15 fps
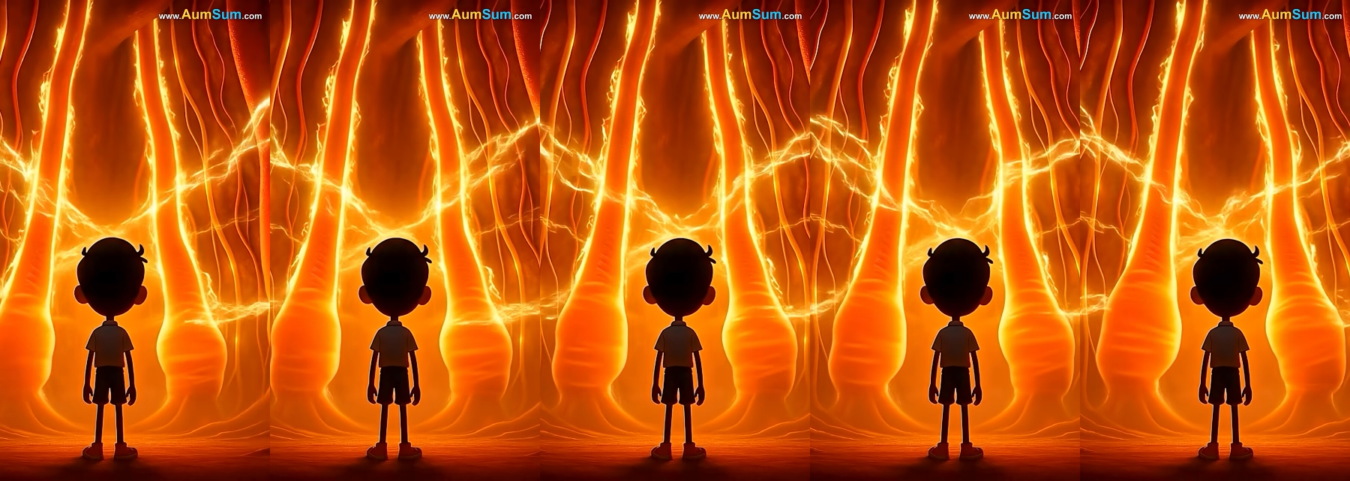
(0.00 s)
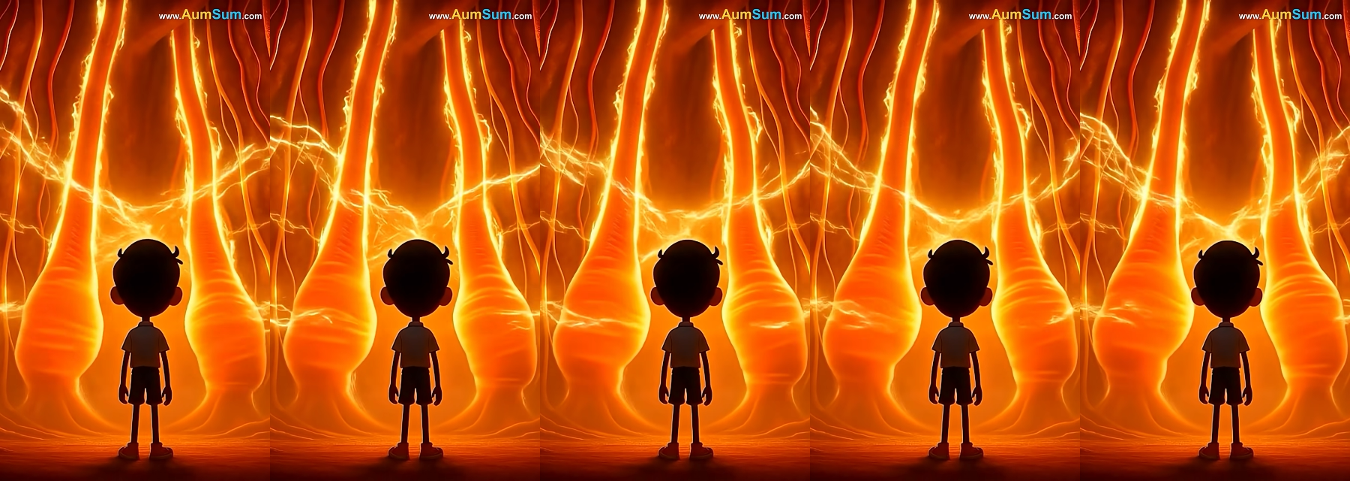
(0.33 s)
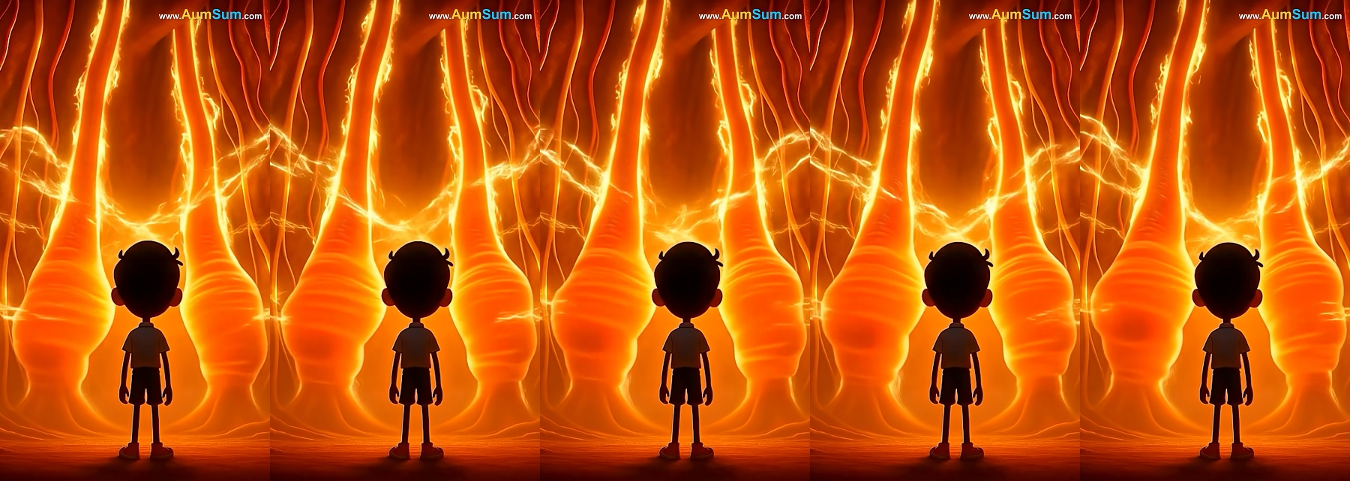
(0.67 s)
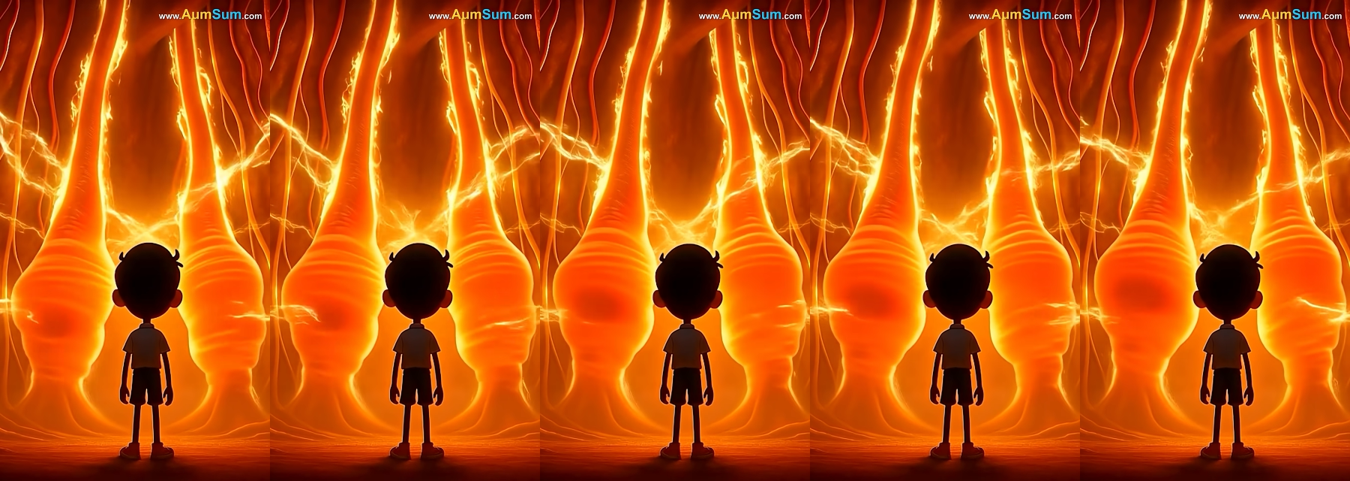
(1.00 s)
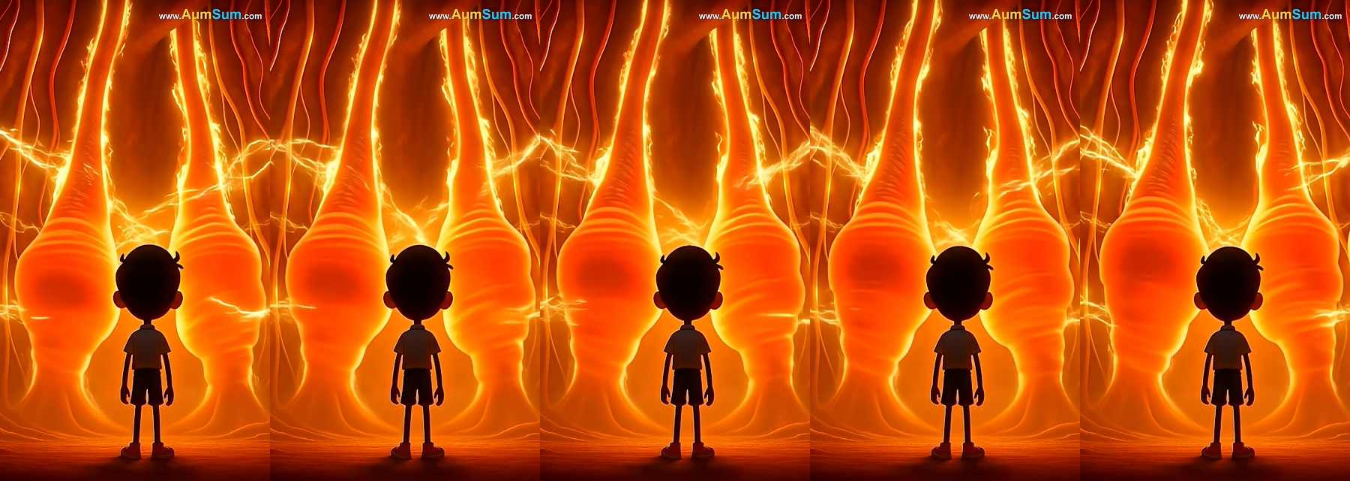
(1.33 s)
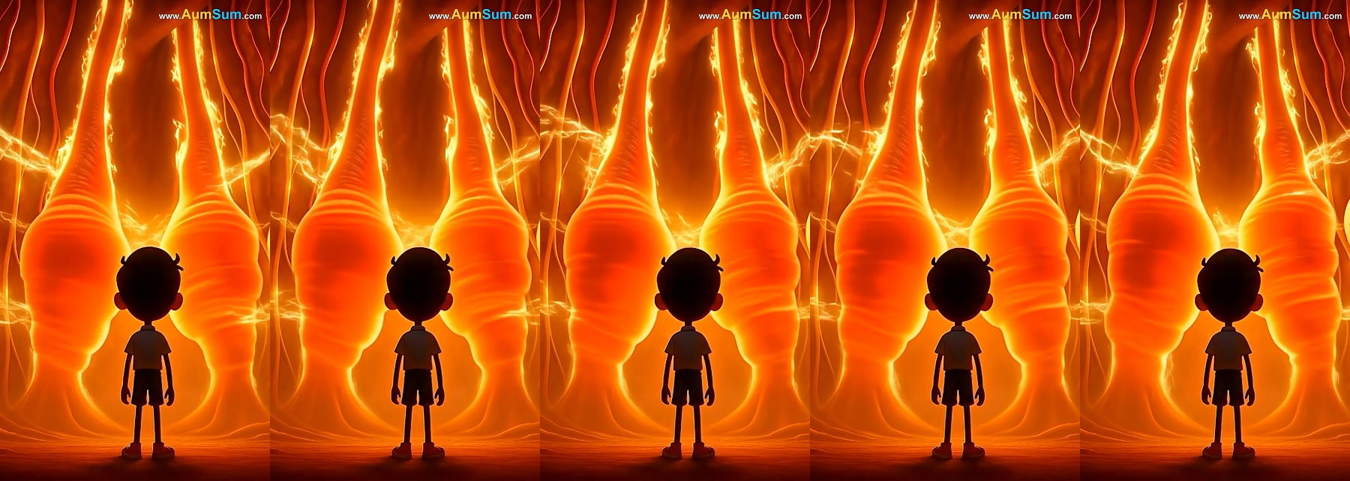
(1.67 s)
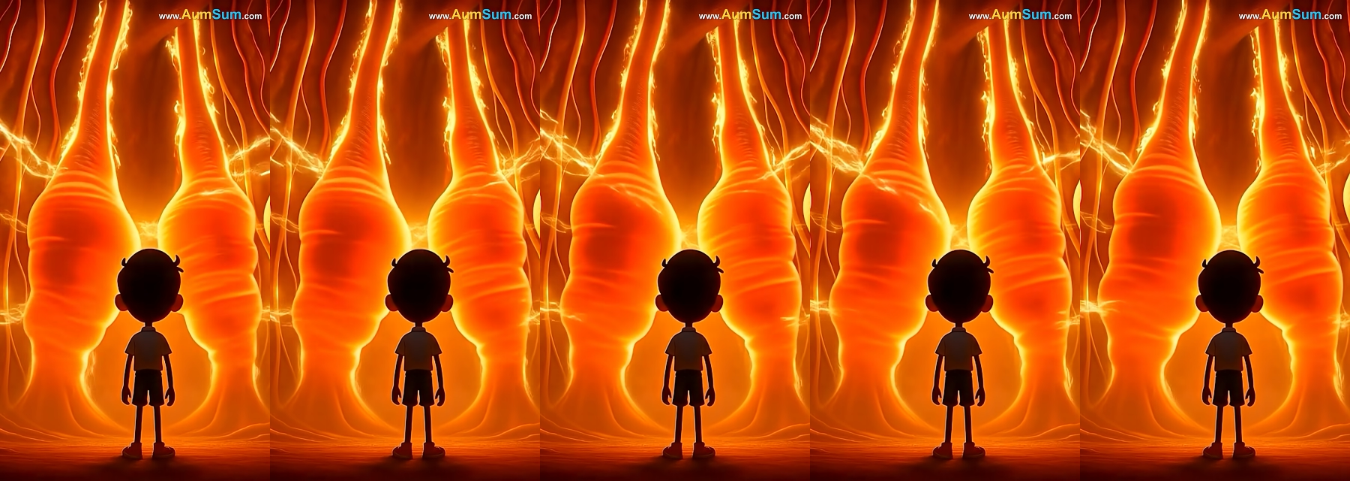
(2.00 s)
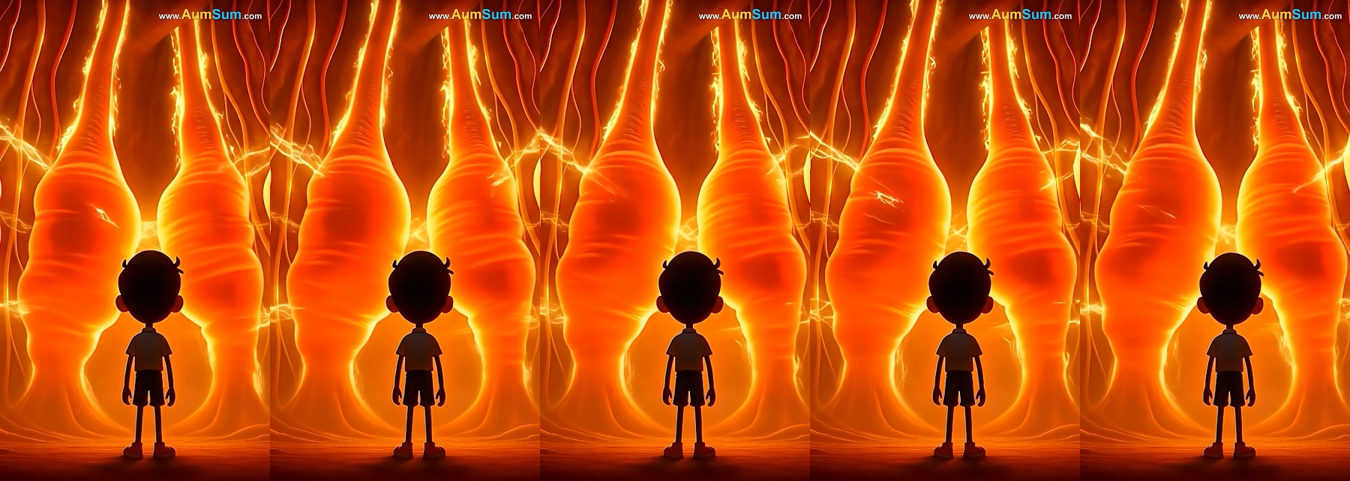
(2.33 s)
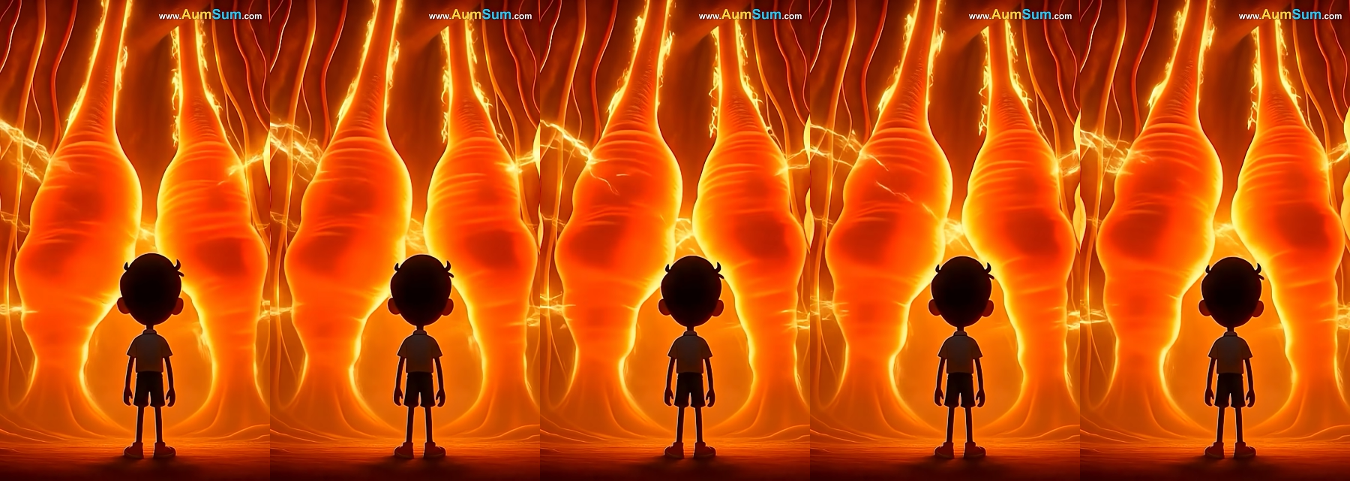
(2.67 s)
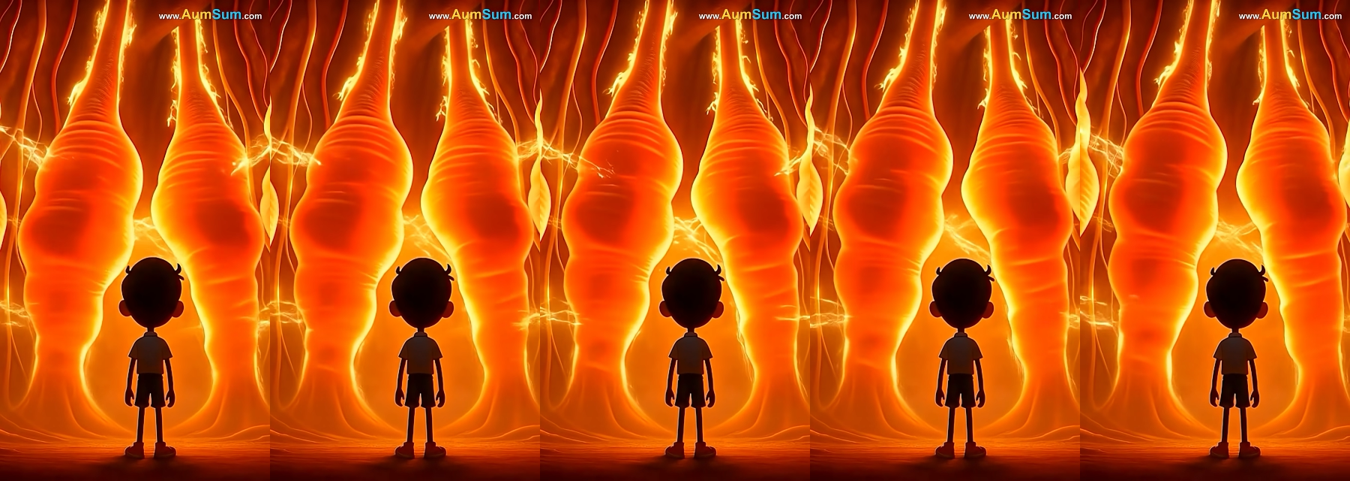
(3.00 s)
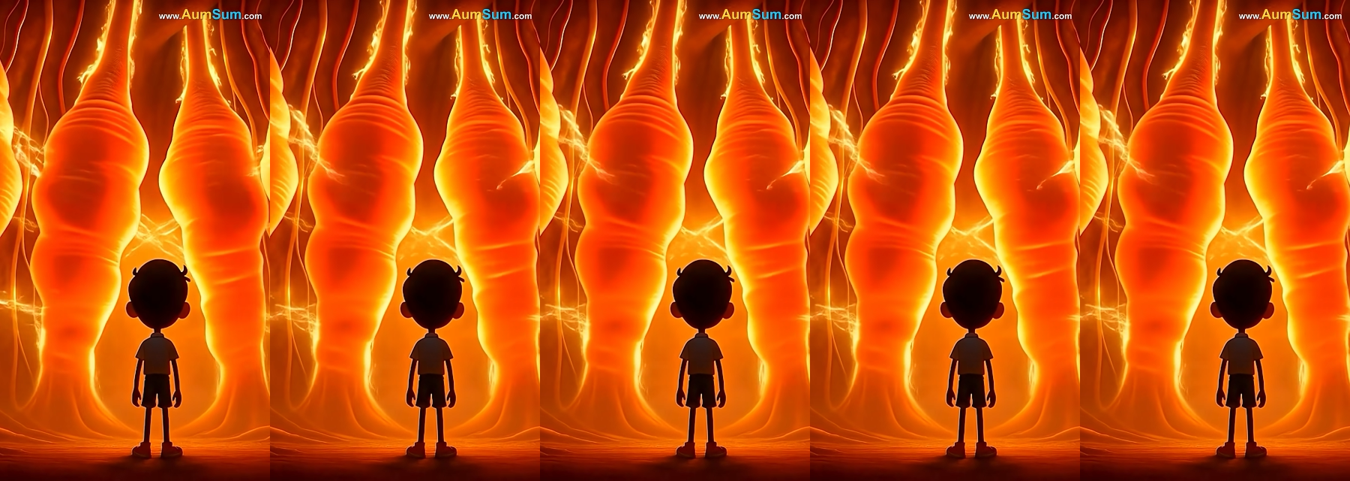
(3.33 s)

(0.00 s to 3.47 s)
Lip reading: No face is visible, so there are no lips to read.